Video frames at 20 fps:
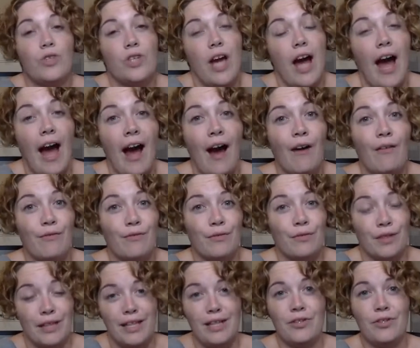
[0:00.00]
to have
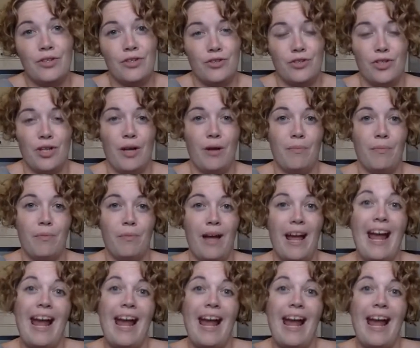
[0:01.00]
relationship